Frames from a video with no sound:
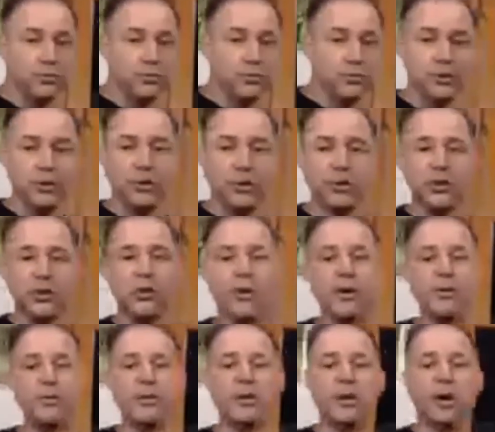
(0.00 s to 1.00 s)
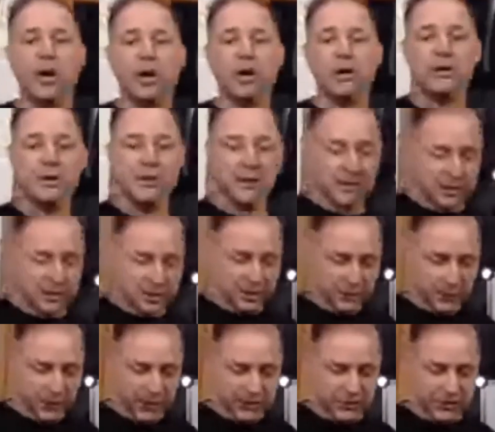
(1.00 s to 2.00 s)
know what we call when you
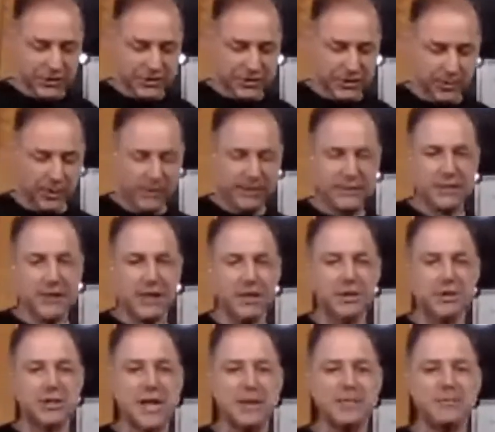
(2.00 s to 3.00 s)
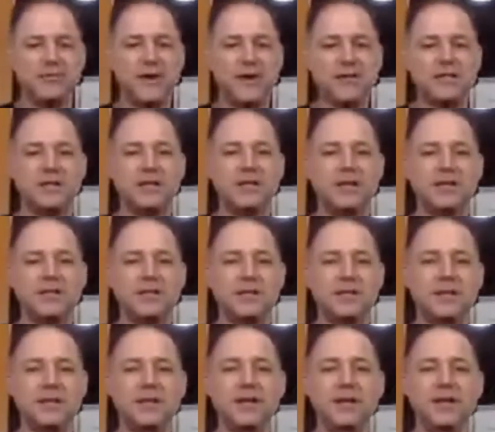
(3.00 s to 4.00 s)
see someone that's 100 times faster than us?
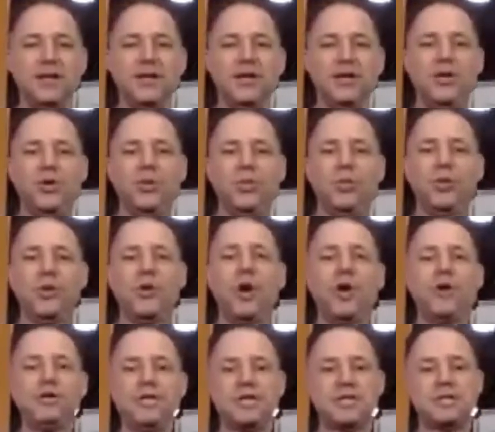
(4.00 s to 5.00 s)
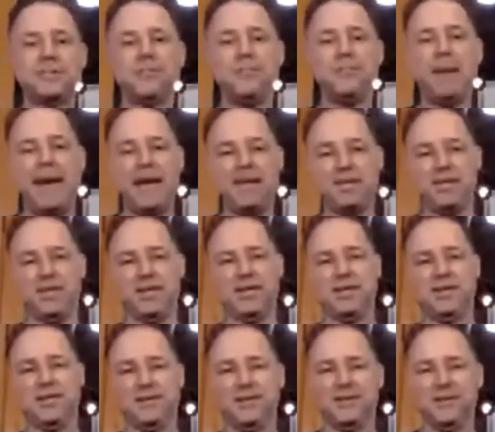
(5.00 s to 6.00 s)
We call this magic,
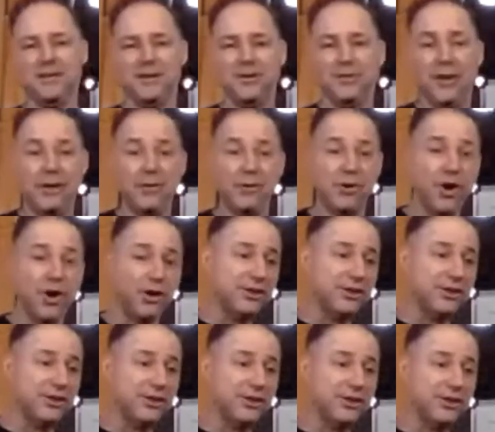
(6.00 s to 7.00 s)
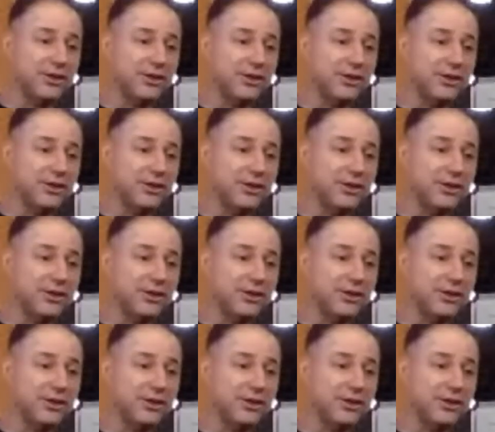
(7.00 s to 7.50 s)
right? We call the guy Magic